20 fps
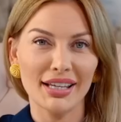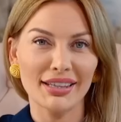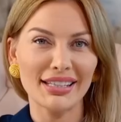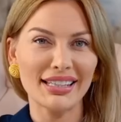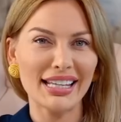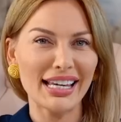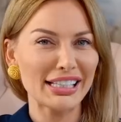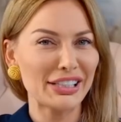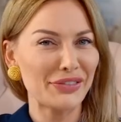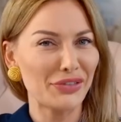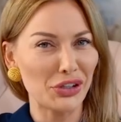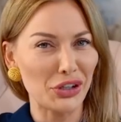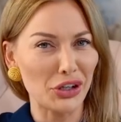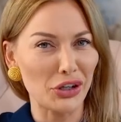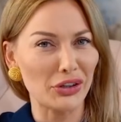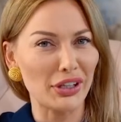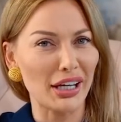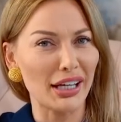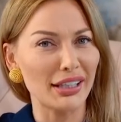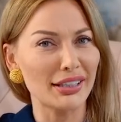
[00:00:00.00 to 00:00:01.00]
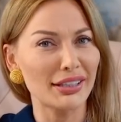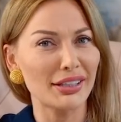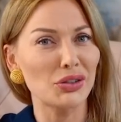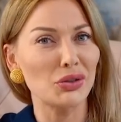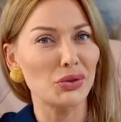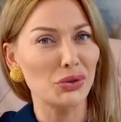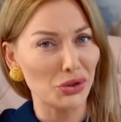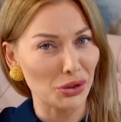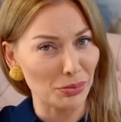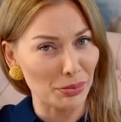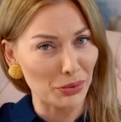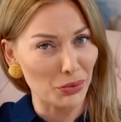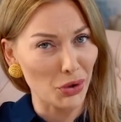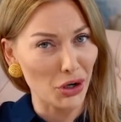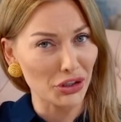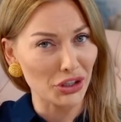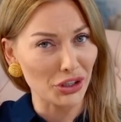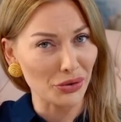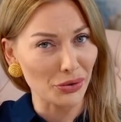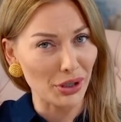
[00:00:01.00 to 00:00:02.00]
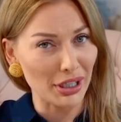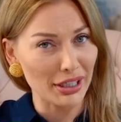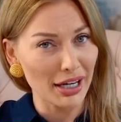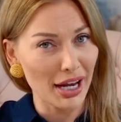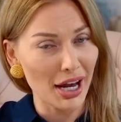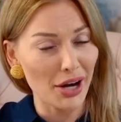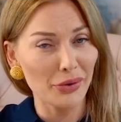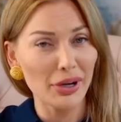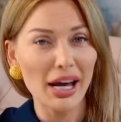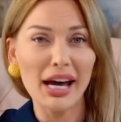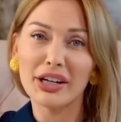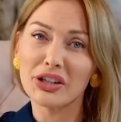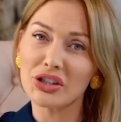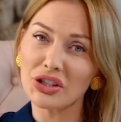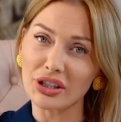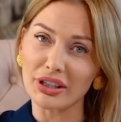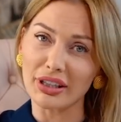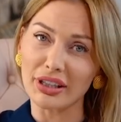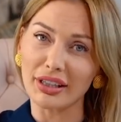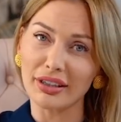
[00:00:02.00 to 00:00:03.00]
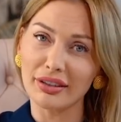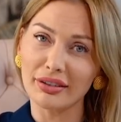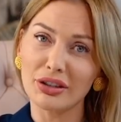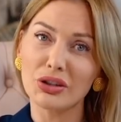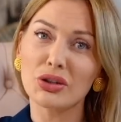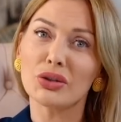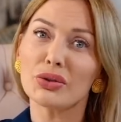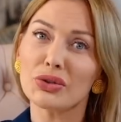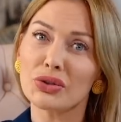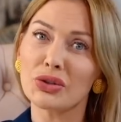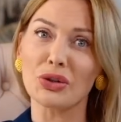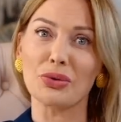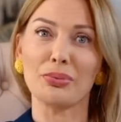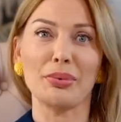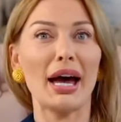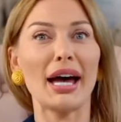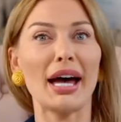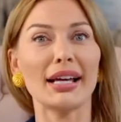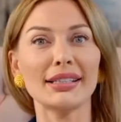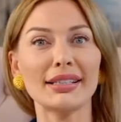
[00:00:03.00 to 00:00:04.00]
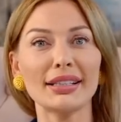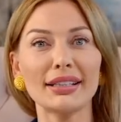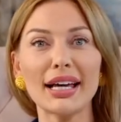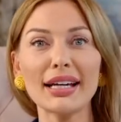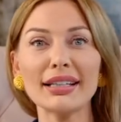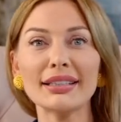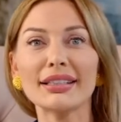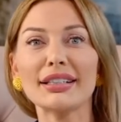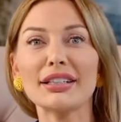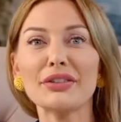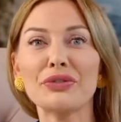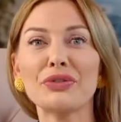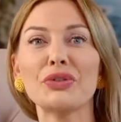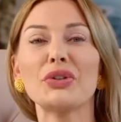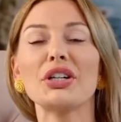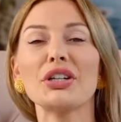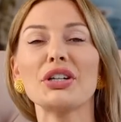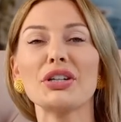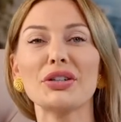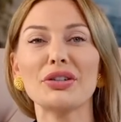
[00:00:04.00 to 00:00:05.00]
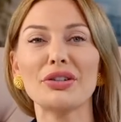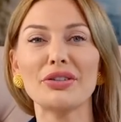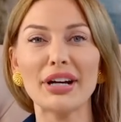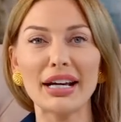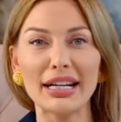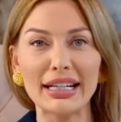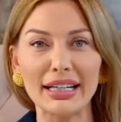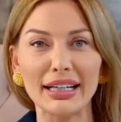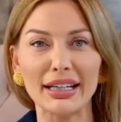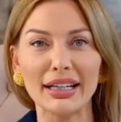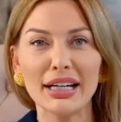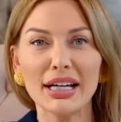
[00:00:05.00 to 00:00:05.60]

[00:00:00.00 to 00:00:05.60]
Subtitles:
The next video that you should be watching right now, actually, YouTube has selected it for you already.